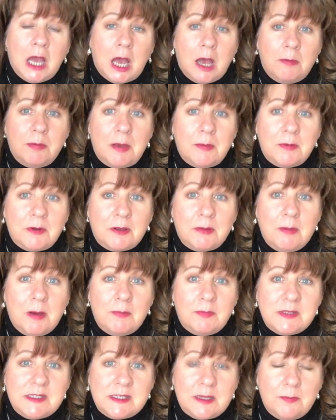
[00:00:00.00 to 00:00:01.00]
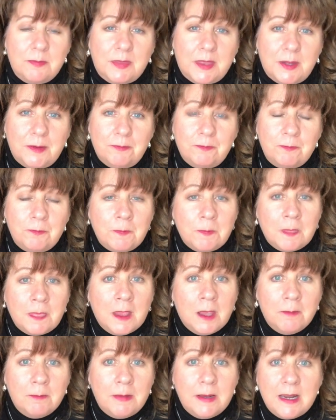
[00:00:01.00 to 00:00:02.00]
I'll be able to come up with something.
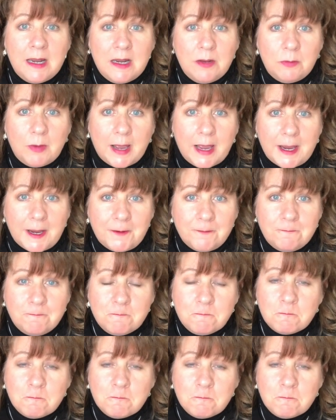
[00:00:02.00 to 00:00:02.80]
But anyway,